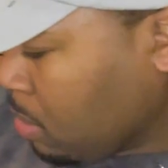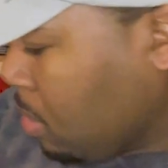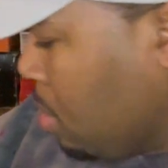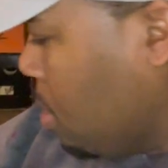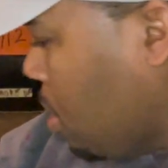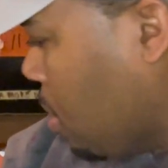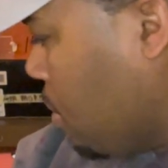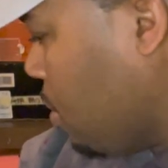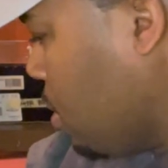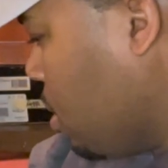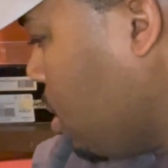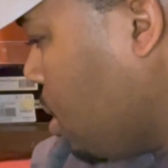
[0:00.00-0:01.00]
you know.
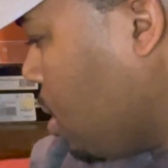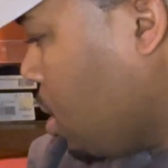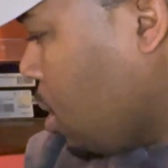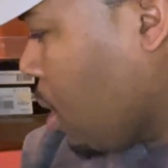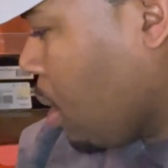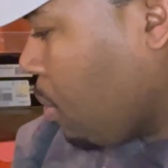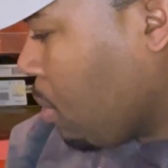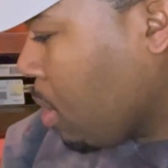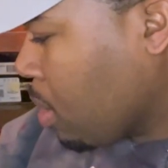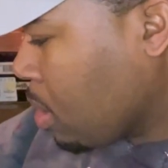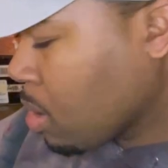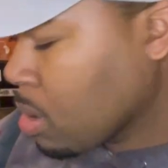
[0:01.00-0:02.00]
I
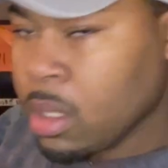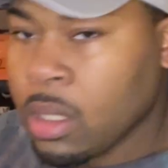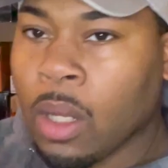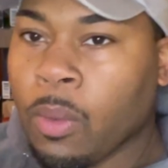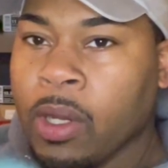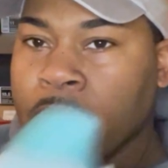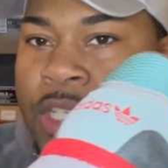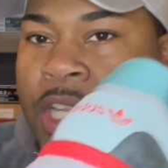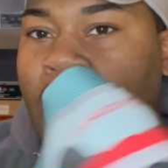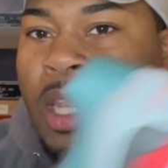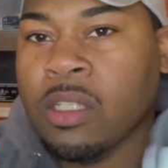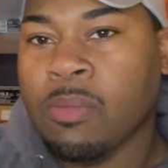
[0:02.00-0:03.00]
want to
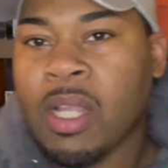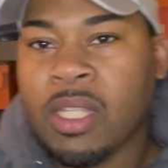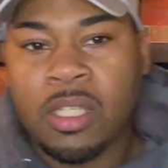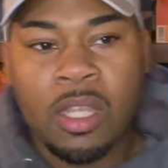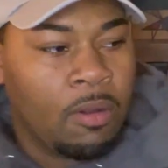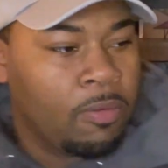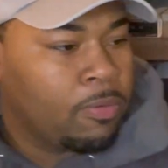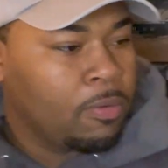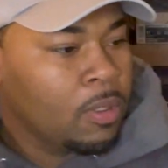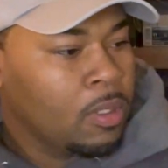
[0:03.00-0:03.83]
challenge myself.